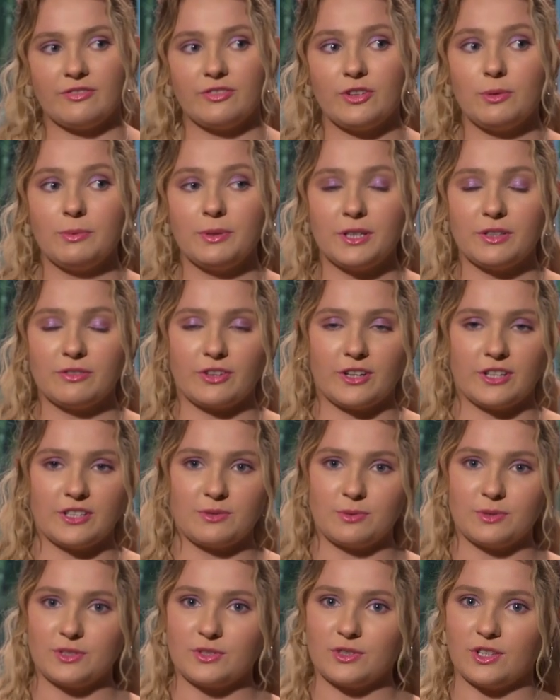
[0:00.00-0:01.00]
Filming in
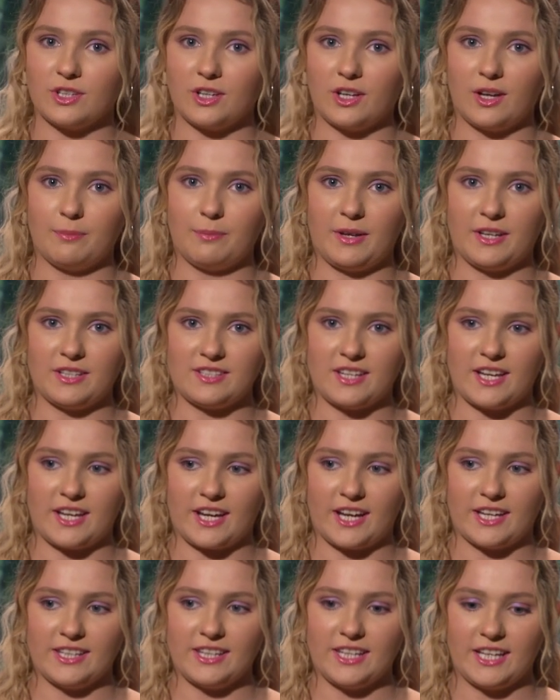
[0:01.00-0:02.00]
France was
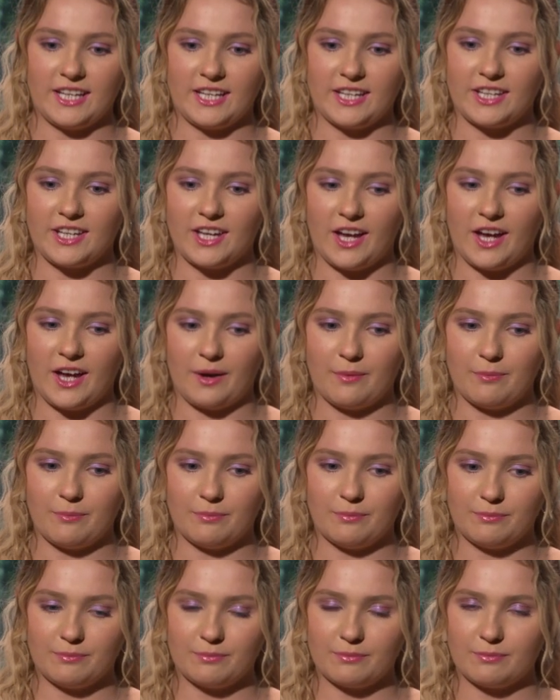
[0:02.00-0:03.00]
amazing. I think
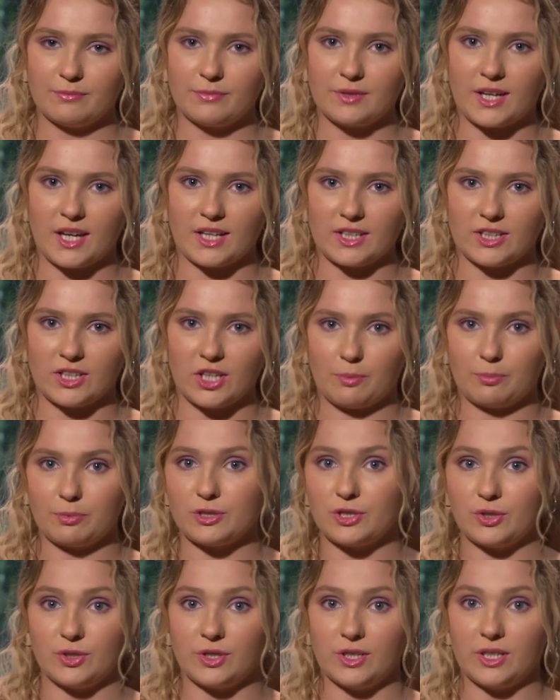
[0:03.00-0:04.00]
um, getting the
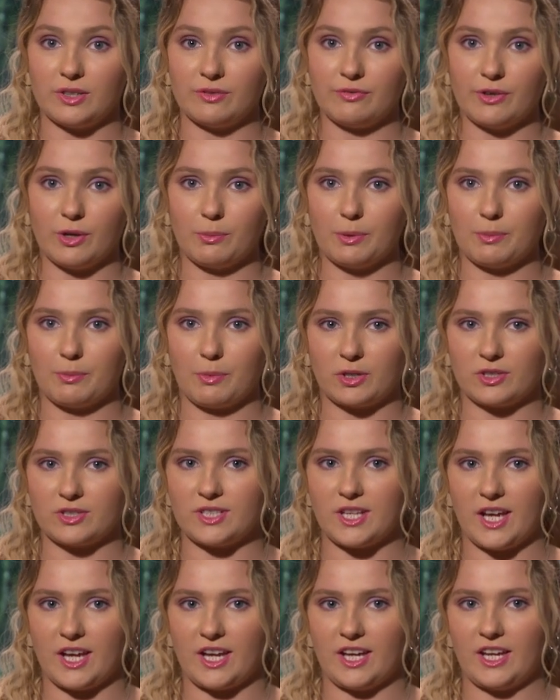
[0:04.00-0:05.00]
opportunity to film in
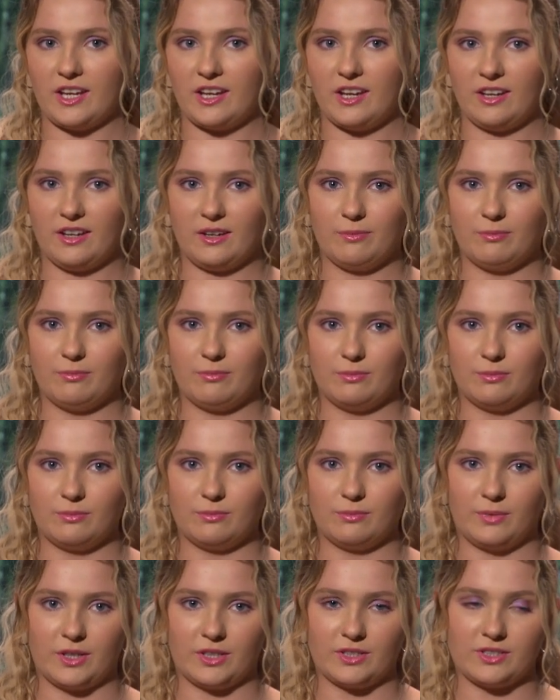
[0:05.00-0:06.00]
Marseille, um,
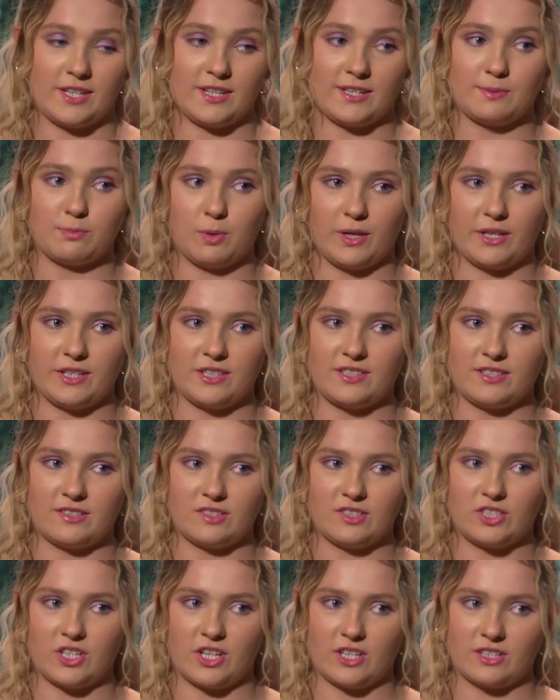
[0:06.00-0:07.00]
where it takes place,
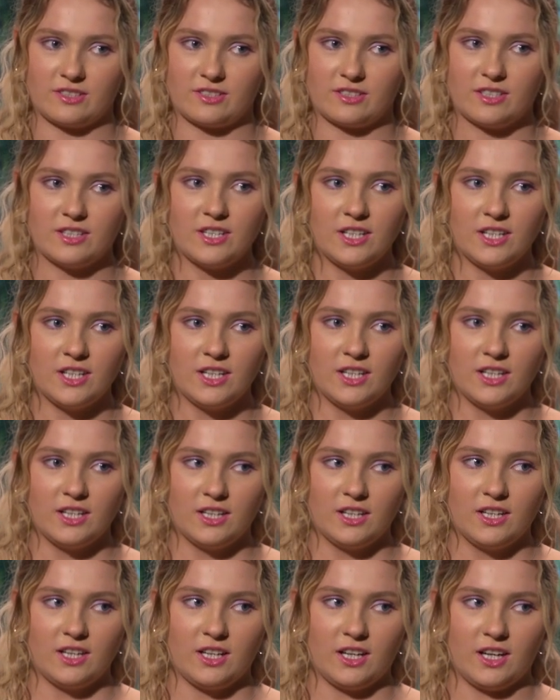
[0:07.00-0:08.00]
is just
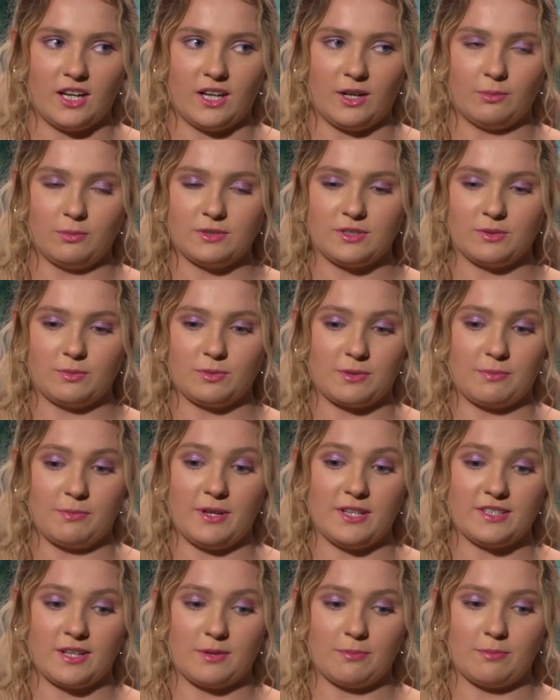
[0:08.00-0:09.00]
uh, was was
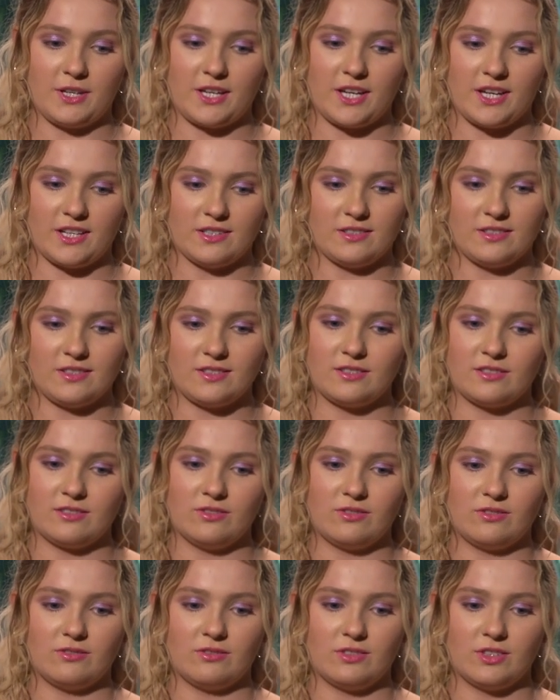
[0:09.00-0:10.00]
amazing because
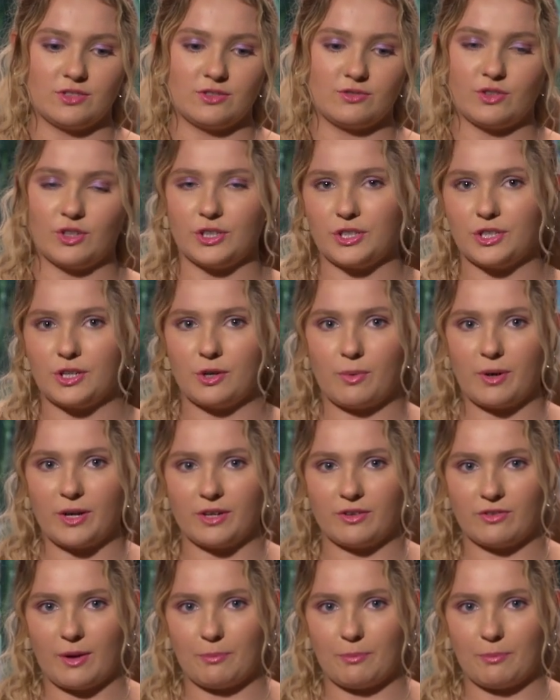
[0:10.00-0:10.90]
there's really no way to